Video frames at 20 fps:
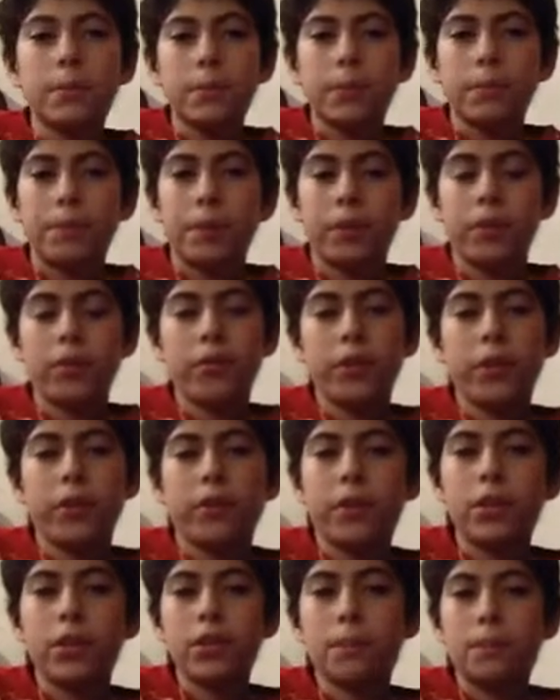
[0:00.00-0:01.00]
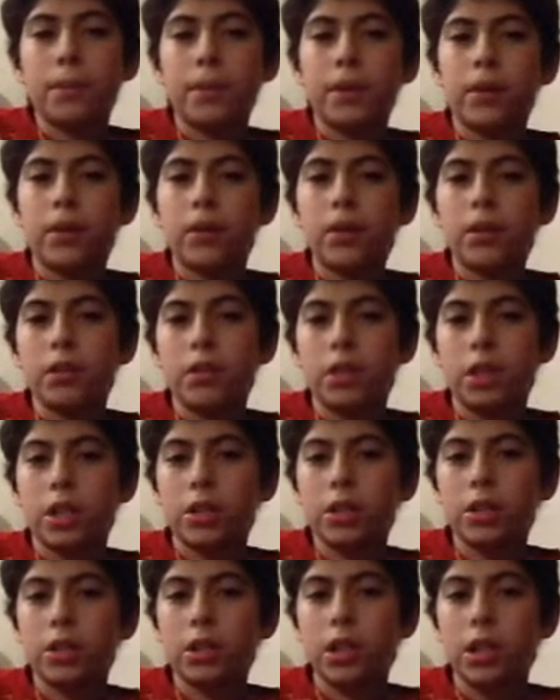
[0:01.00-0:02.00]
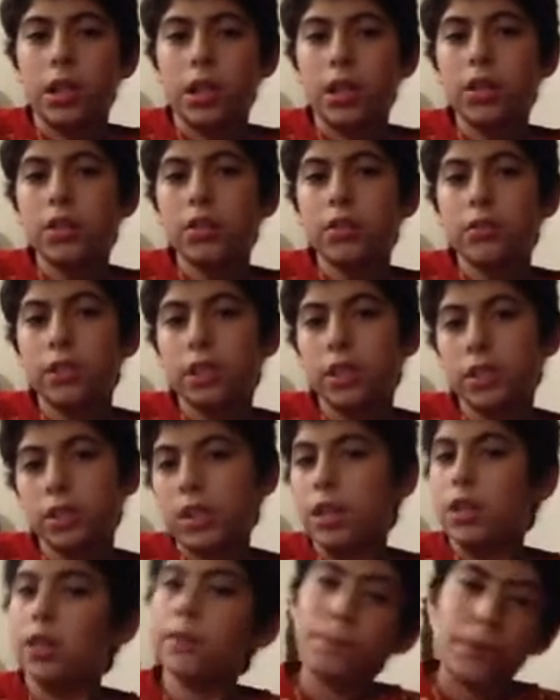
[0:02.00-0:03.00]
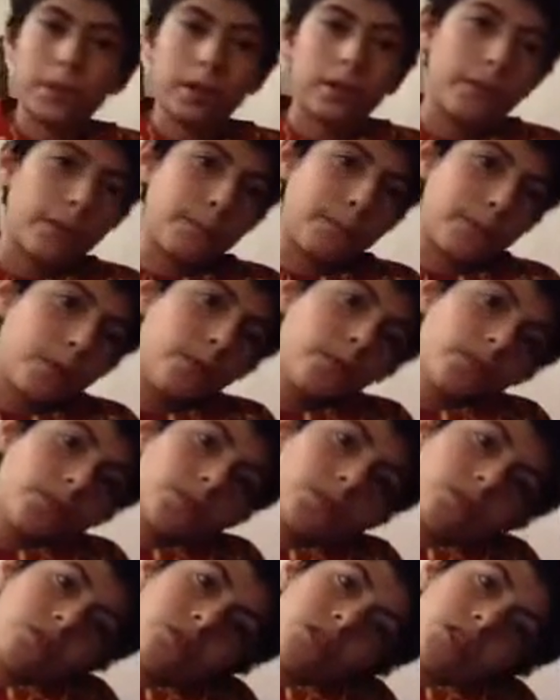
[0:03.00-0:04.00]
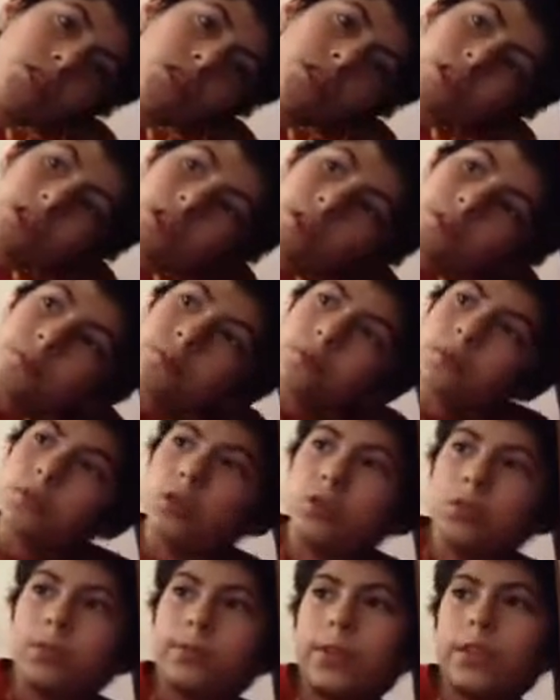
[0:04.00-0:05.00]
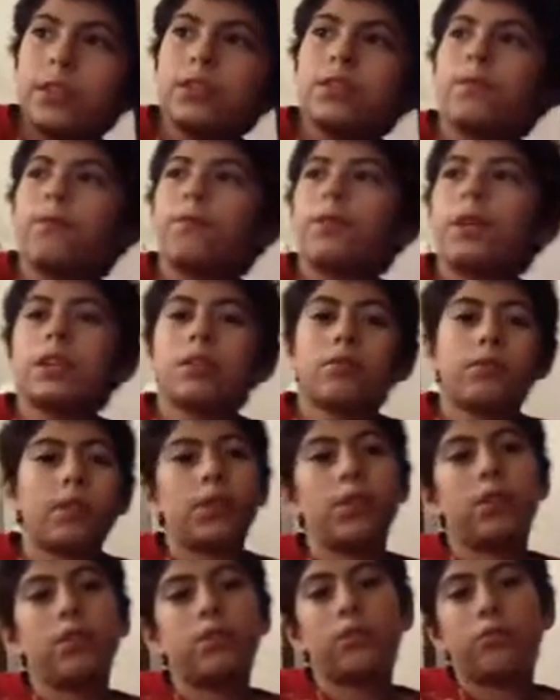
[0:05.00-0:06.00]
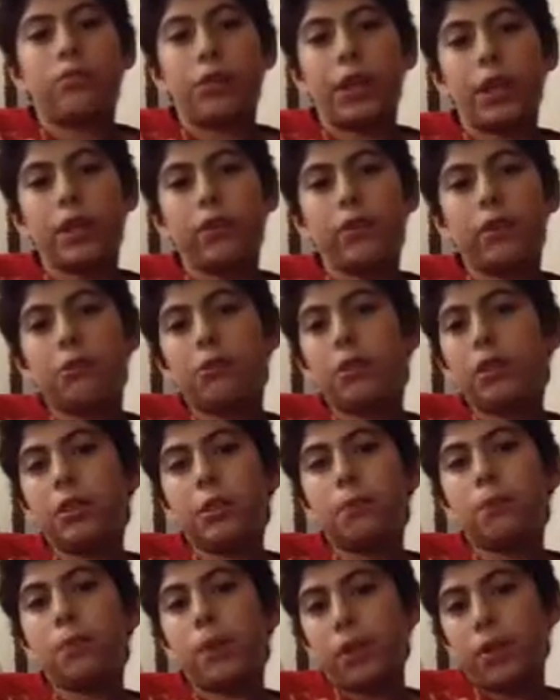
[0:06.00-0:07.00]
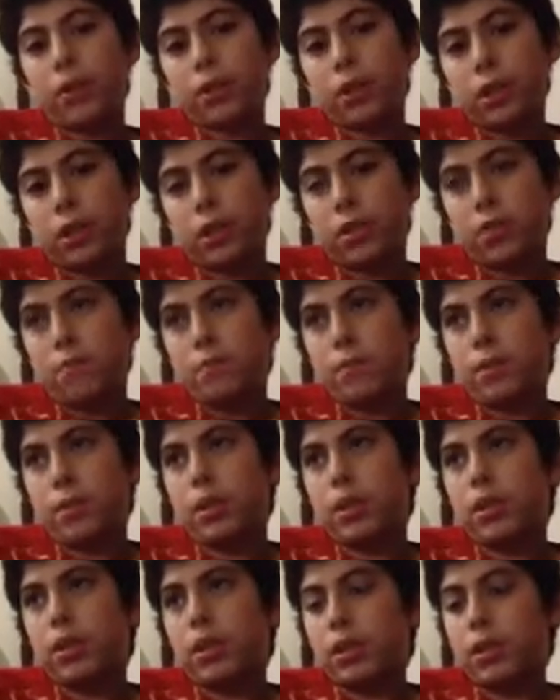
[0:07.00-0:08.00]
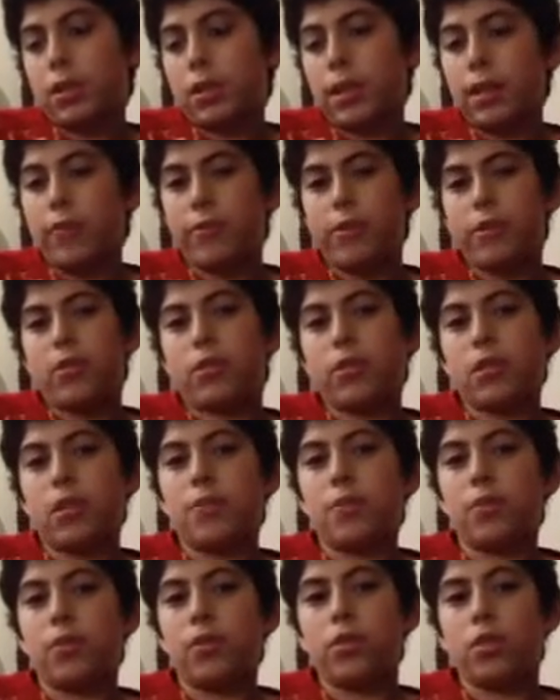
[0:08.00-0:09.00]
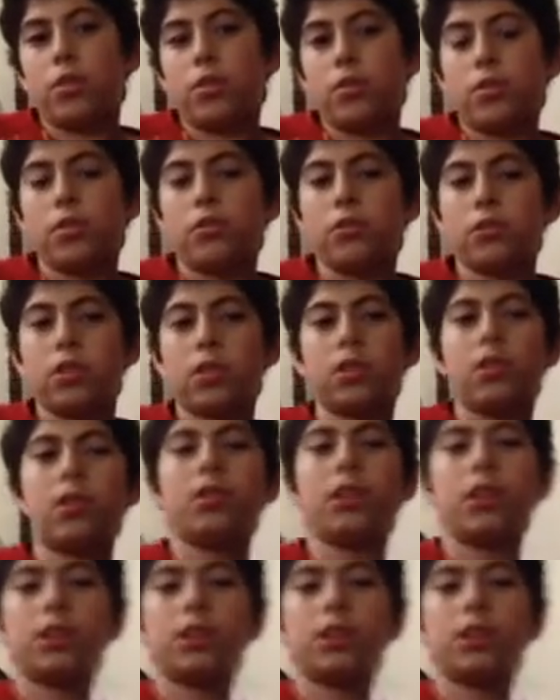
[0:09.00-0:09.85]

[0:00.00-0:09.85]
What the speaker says: apparently Linda Park, Dr. Light, which is Linda Park from Earth 2, goes face to face with regular Linda Park, but then later Iris is able to use the gun